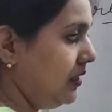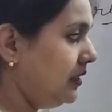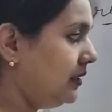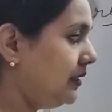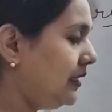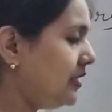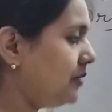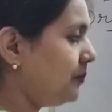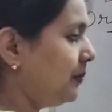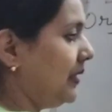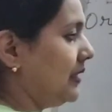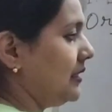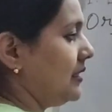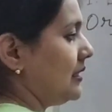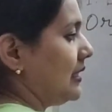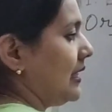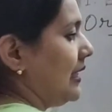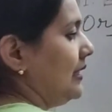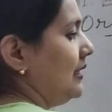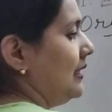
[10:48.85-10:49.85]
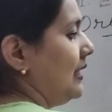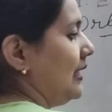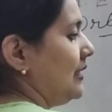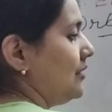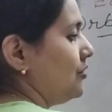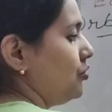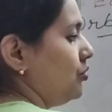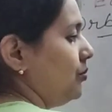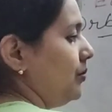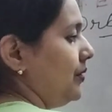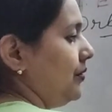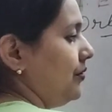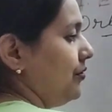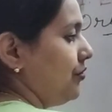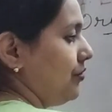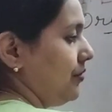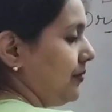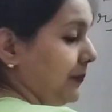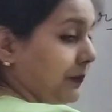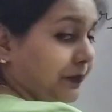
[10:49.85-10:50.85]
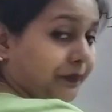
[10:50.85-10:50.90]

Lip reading: This plus sign has to be written.